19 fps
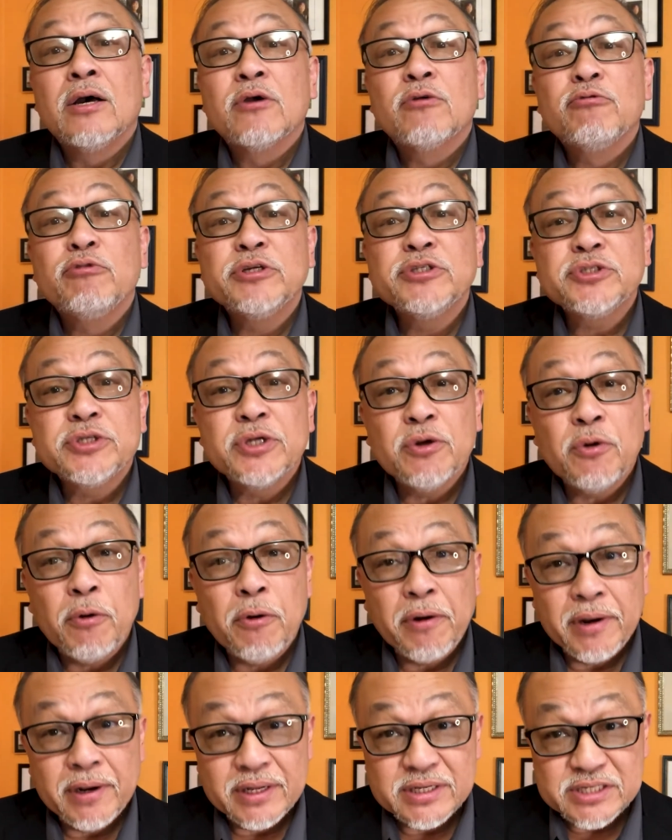Christian
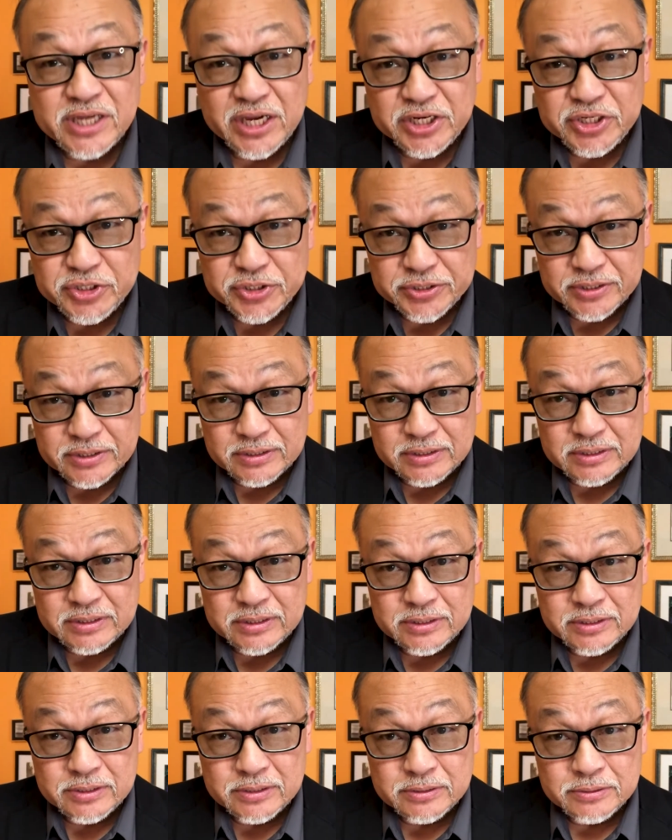
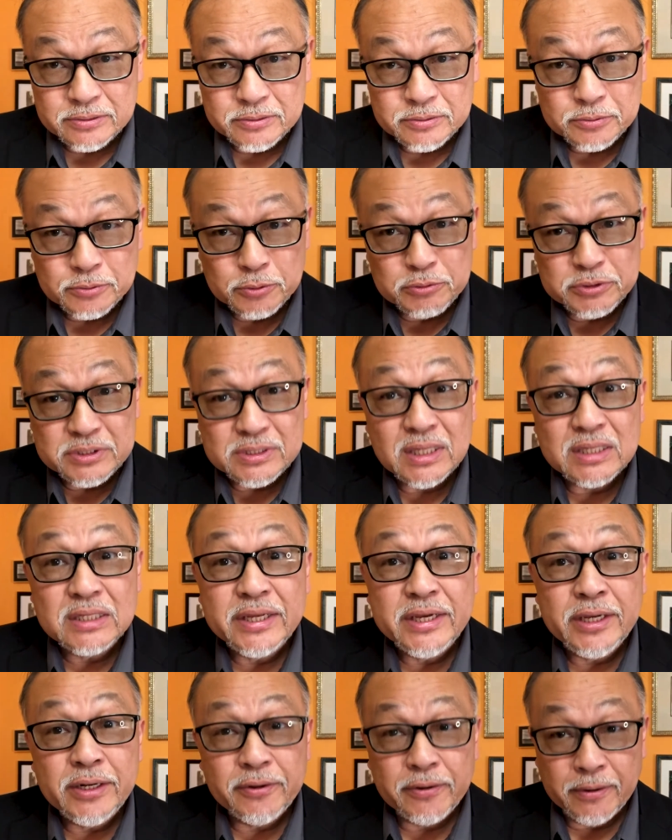organizations. Who's the
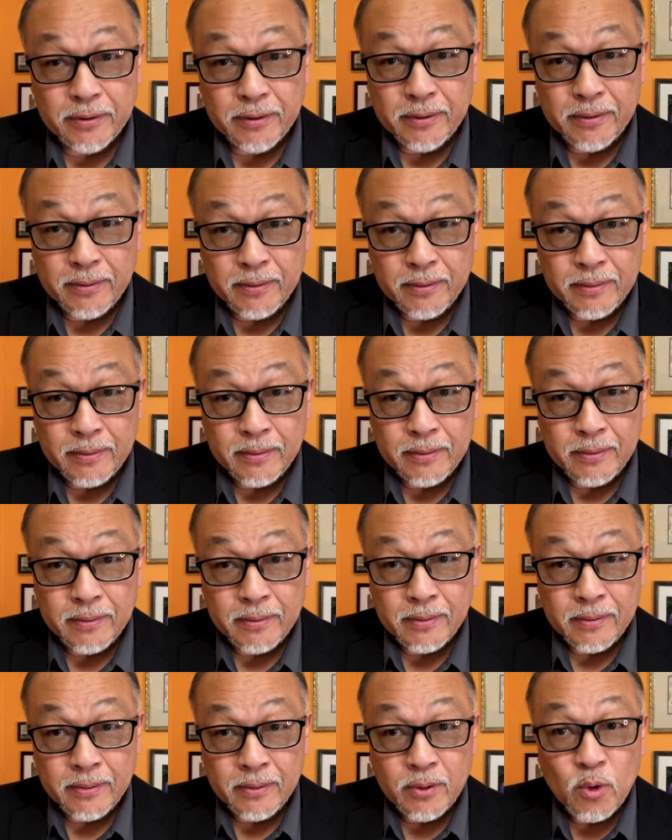leader?
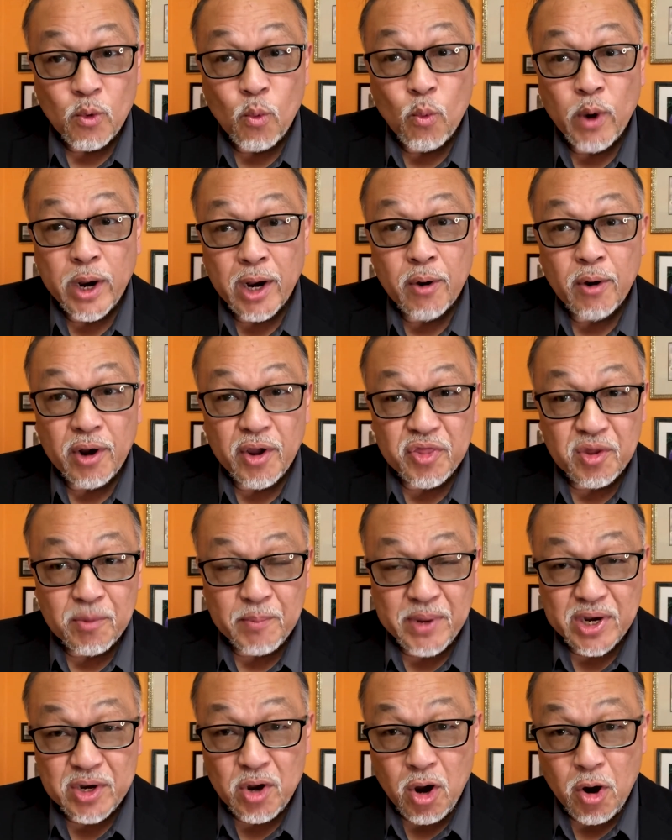Where are the
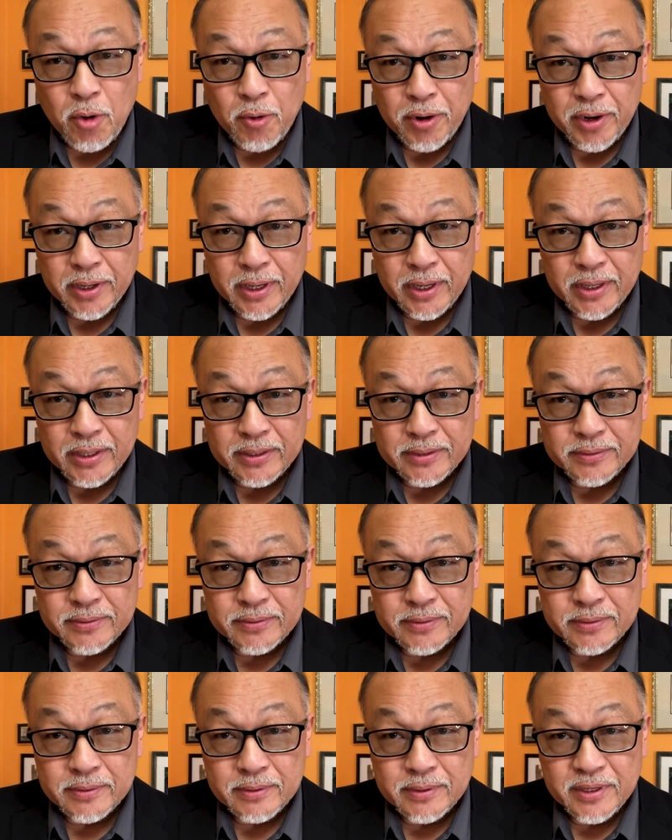
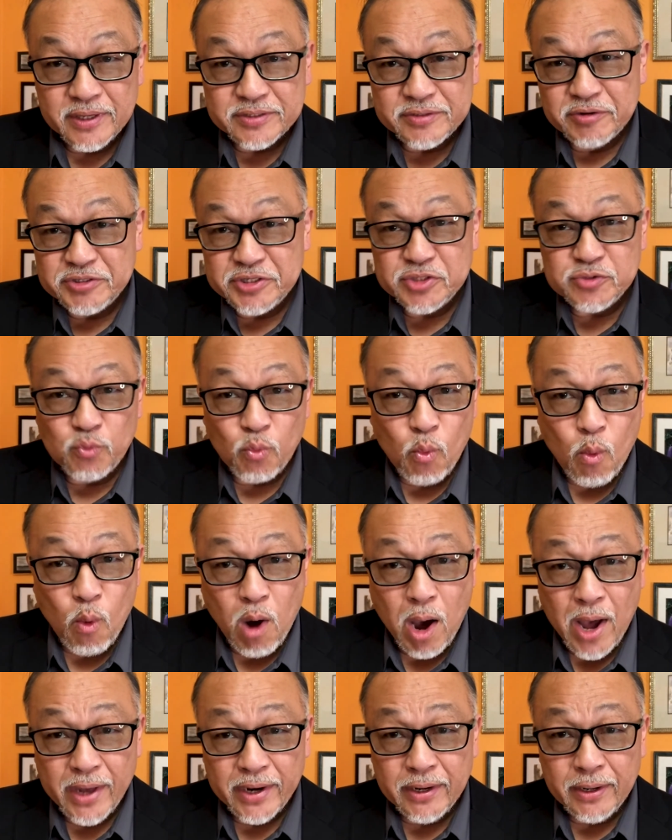minorities? Is there just
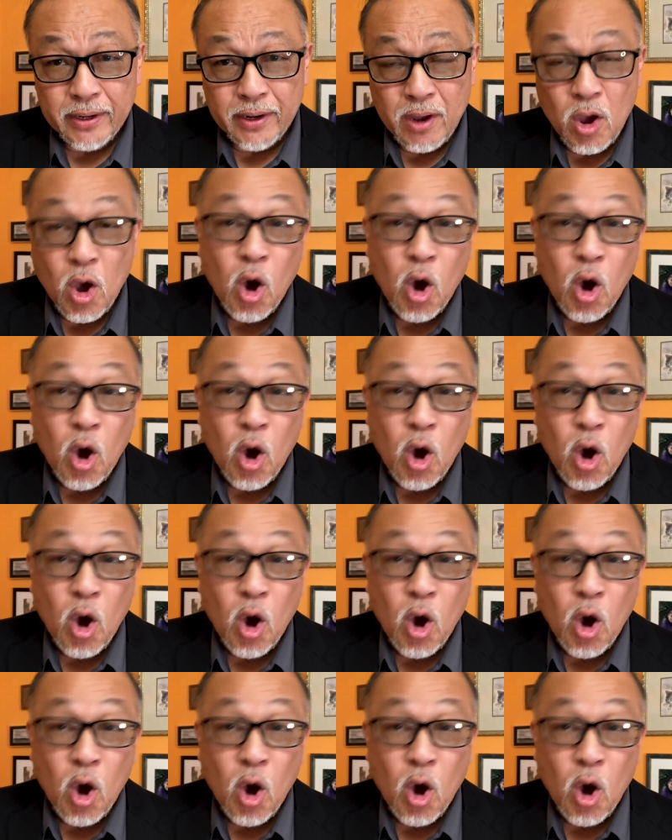one?